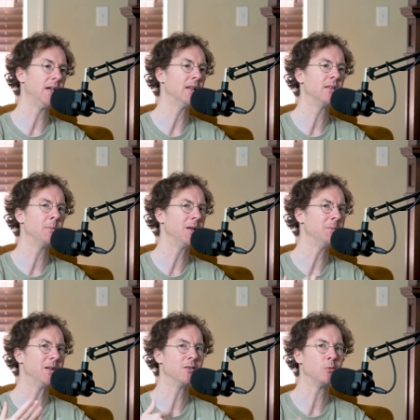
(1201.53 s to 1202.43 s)
to get something
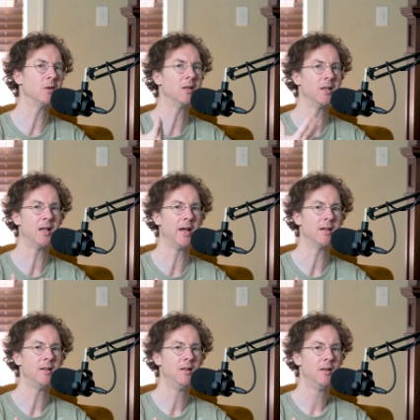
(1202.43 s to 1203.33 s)
but it's really
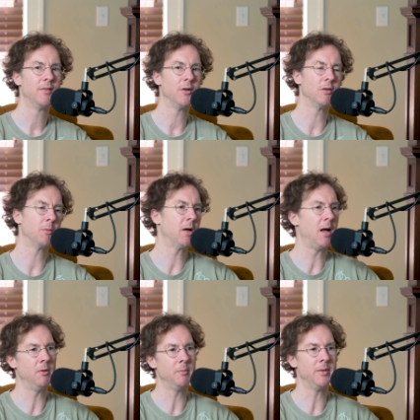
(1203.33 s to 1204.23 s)
like there's a
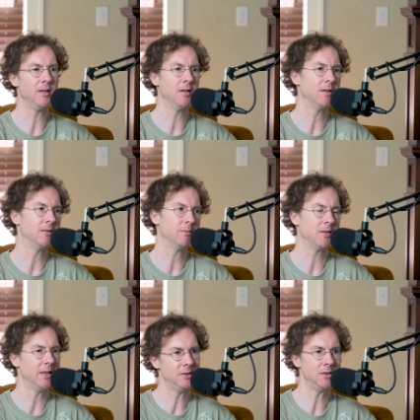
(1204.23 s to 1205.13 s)
problem in your
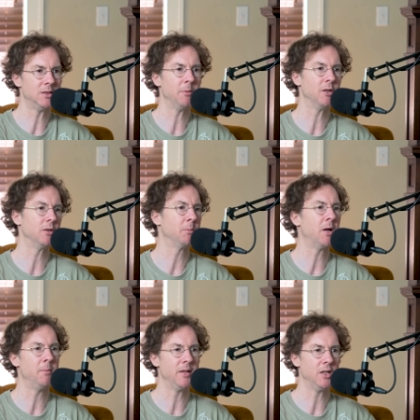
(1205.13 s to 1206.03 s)
relationship or there's a
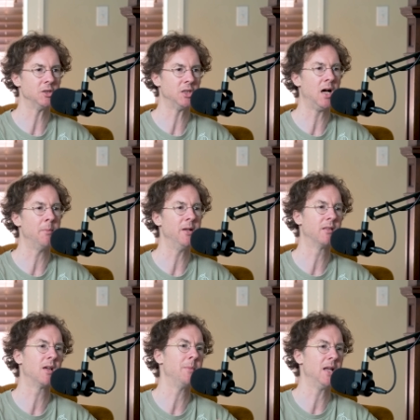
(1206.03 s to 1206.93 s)
problem at your job and
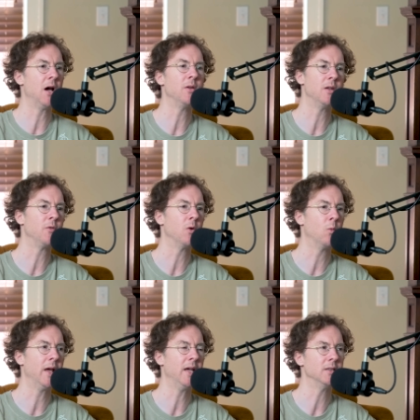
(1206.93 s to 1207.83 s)
it's coming out in different
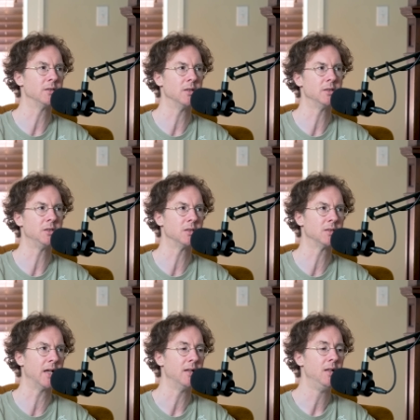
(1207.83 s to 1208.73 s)
ways or it's just
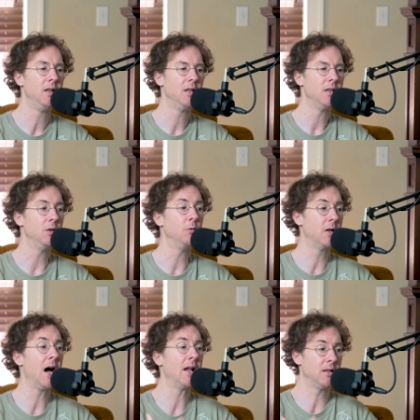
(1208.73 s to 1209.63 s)
like you've
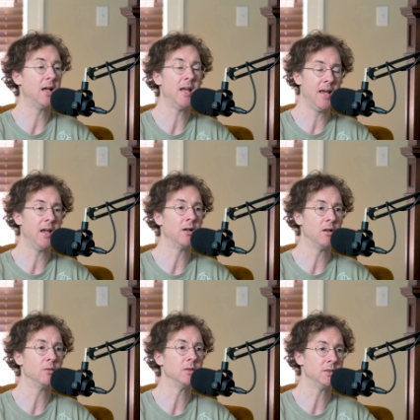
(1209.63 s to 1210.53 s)
got a lot of
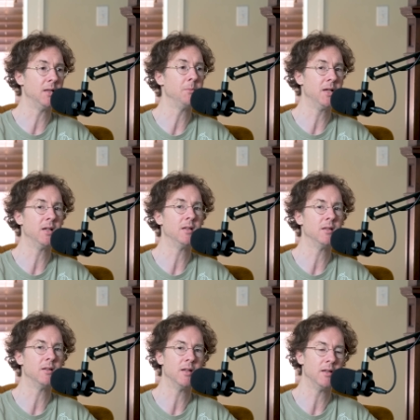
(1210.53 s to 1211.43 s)
anger and resentment
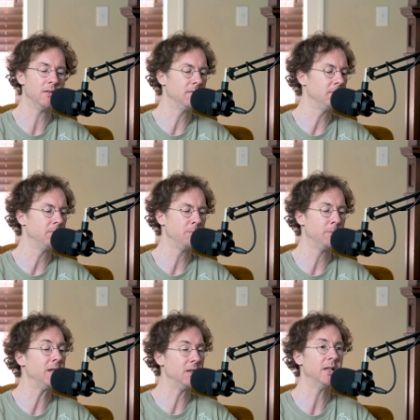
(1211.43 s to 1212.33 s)
and and
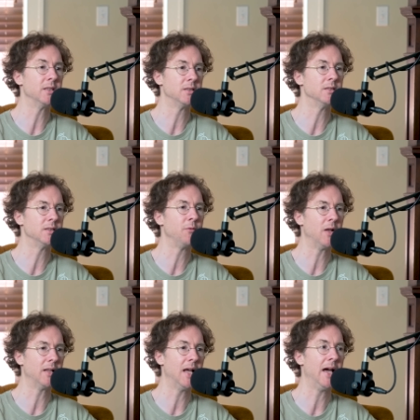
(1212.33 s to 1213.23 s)
bitterness and stuff
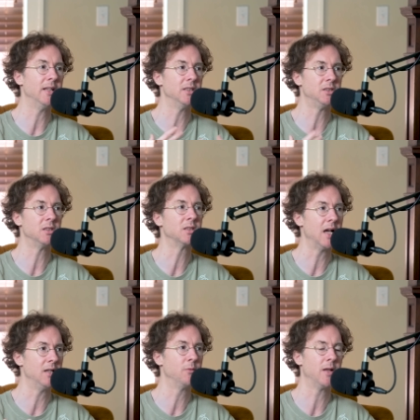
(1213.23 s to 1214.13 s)
like that and it's just
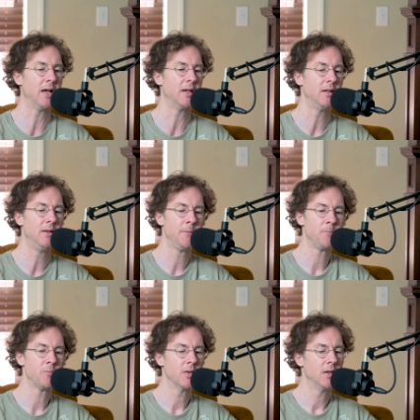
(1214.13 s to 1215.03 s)
kind of like
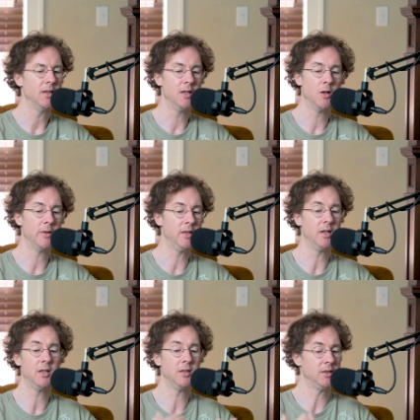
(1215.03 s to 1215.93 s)
you know and you
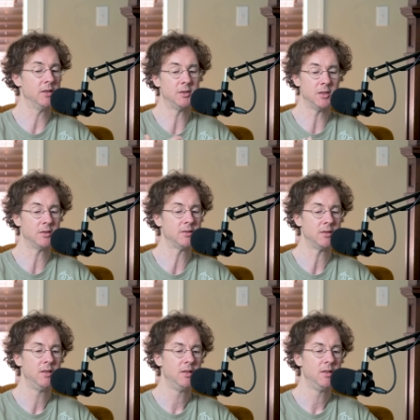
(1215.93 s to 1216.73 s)
you're just